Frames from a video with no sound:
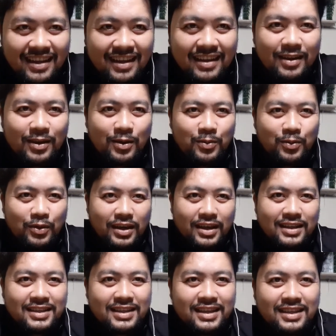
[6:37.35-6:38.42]
and hope we
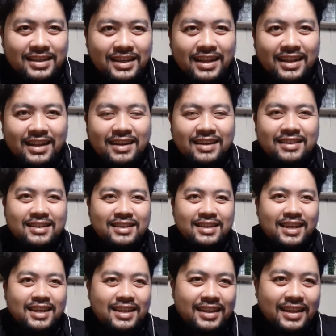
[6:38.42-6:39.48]
can see each other on
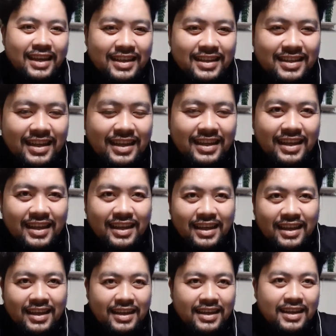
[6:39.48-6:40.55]
day 18.
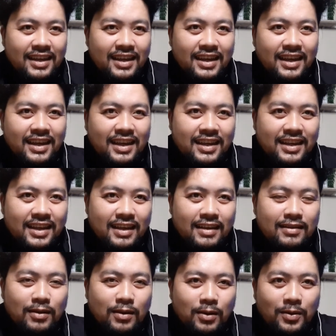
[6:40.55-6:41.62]
And
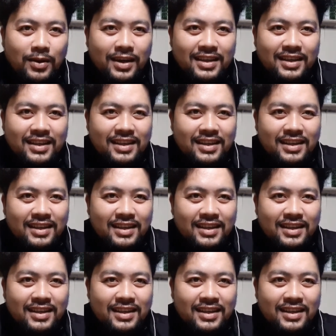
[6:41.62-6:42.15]
as always,